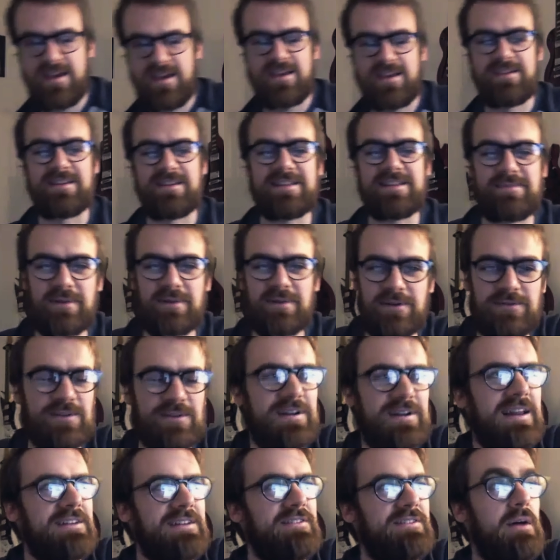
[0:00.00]
needs to be done to a
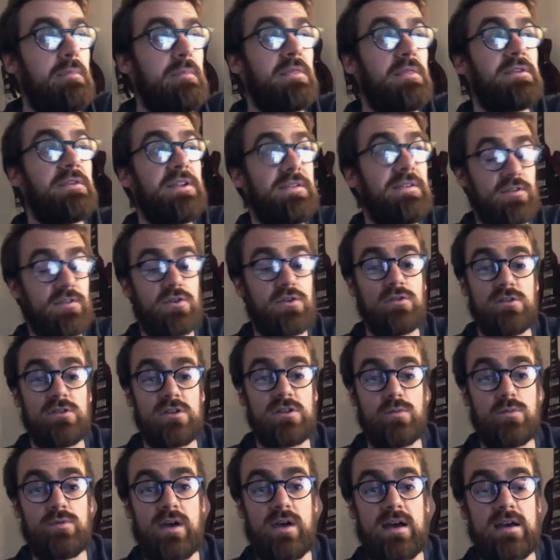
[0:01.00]
click track, but the difficulty
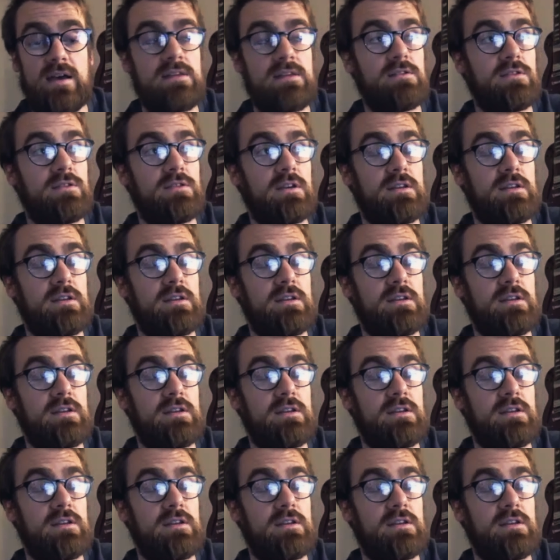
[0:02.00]
with that is that